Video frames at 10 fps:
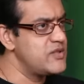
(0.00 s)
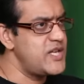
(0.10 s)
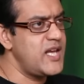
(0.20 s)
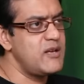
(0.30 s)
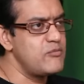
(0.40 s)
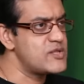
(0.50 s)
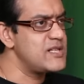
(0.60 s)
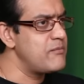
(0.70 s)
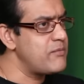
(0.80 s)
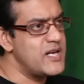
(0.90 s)
Jain,
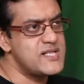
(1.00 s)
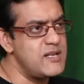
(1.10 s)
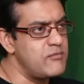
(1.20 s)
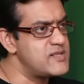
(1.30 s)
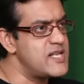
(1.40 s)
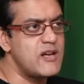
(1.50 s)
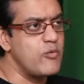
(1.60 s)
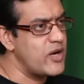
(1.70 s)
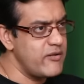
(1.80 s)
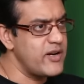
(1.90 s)
Muslim, Parsi,
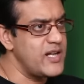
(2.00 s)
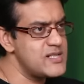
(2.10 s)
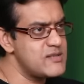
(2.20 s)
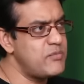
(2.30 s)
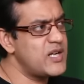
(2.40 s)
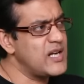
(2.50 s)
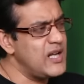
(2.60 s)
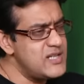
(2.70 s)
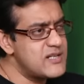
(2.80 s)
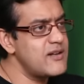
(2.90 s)
Sikh, whatever else. But
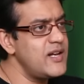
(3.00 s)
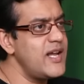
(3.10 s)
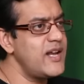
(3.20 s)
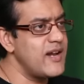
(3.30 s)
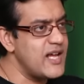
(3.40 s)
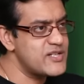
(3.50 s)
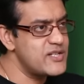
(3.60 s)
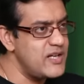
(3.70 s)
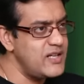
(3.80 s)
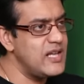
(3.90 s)
culturally and
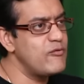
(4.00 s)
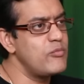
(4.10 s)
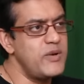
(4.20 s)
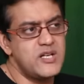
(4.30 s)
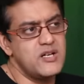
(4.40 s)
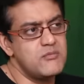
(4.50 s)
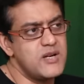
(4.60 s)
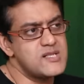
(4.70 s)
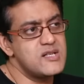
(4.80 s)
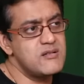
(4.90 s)
nationally, they would be
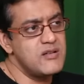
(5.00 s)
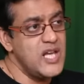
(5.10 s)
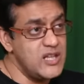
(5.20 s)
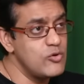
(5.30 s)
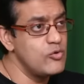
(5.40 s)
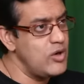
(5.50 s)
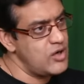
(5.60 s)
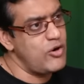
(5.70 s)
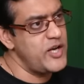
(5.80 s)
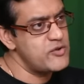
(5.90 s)
termed as a Hindu
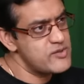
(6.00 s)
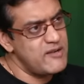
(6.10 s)
according to